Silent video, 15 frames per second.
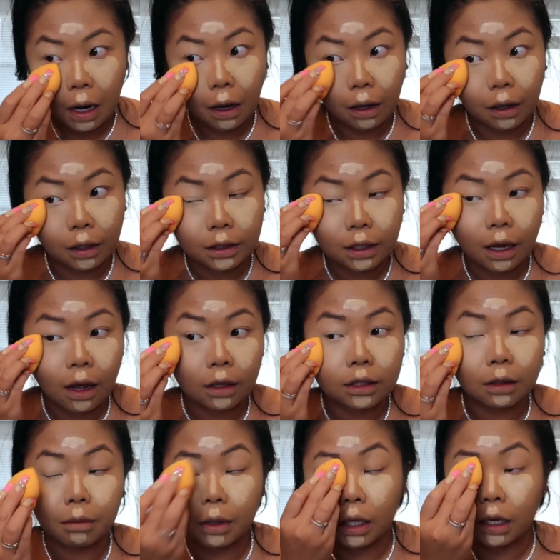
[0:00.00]
It doesn't have
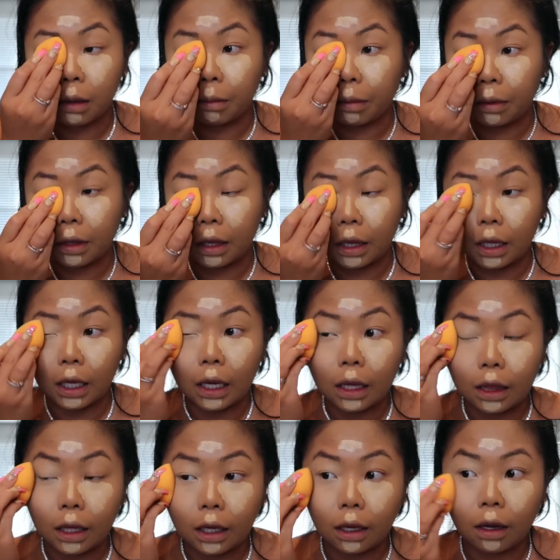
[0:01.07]
to be
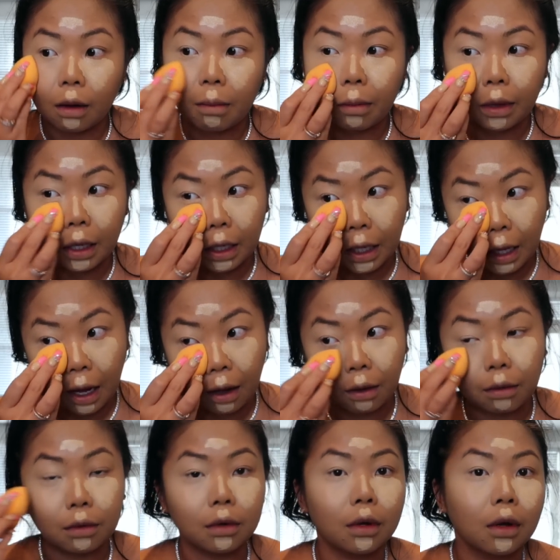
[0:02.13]
completely blended
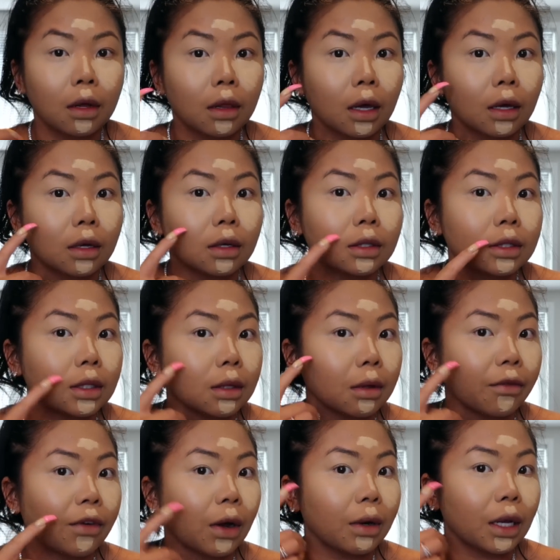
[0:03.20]
out. Like you see
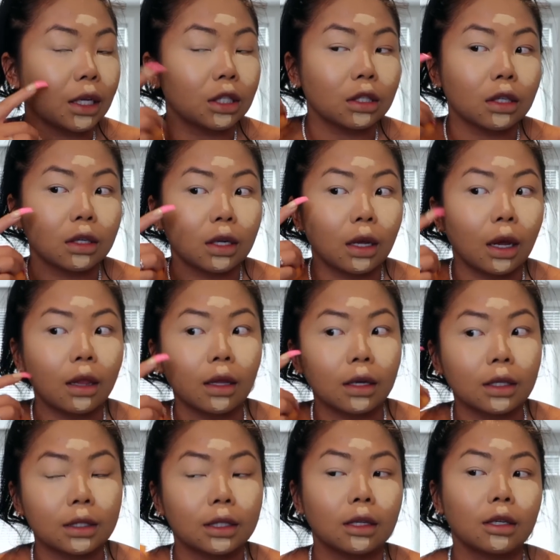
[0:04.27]
the foundation and the
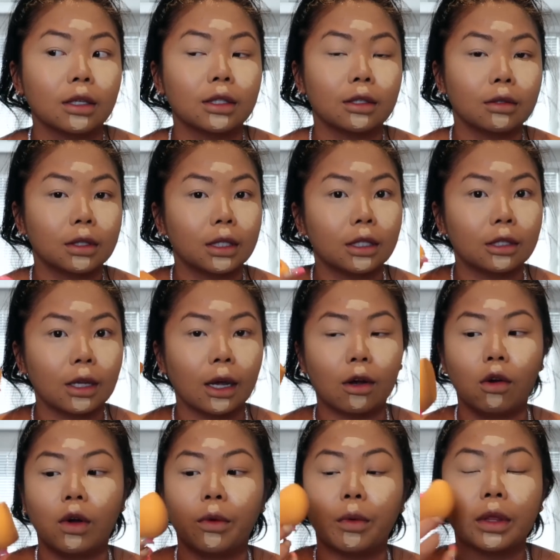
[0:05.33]
concealer you still see. So I
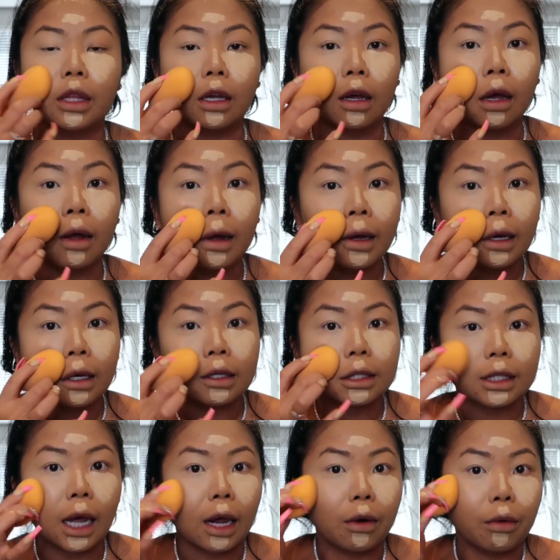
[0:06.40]
go in with the
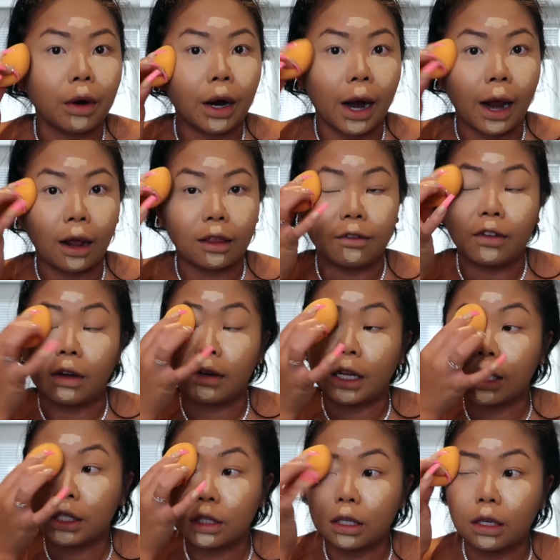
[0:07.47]
side where I had the
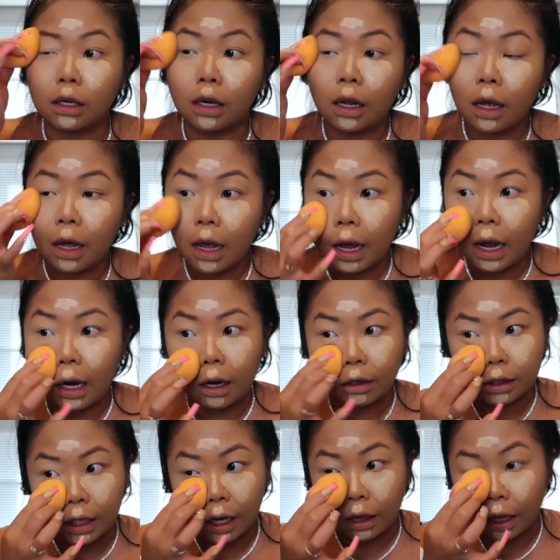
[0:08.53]
foundation, and I
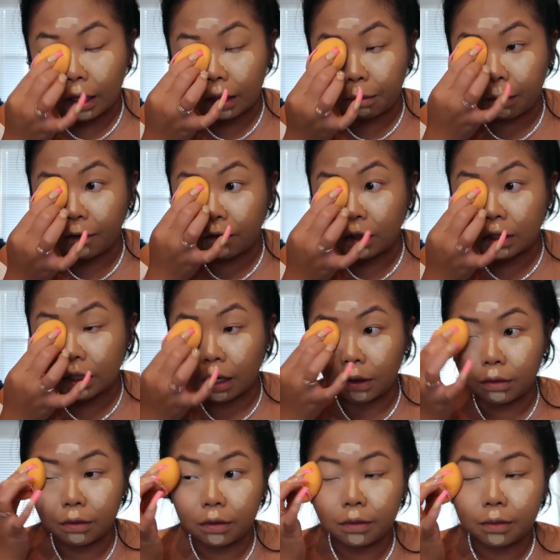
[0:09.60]
just kind of lightly buff this out.